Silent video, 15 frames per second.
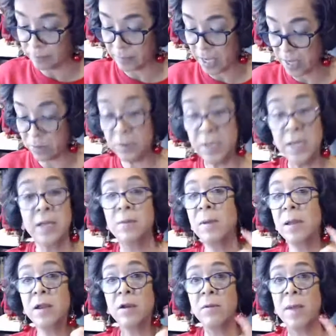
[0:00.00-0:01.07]
I don't need to
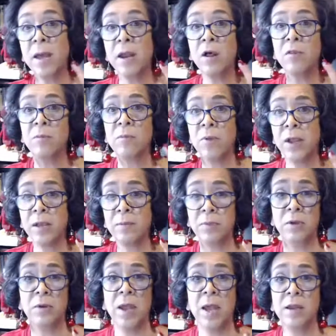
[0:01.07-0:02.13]
hear about all the breakup
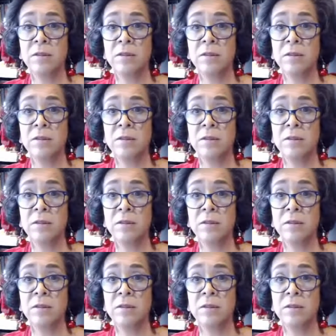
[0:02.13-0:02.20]
you had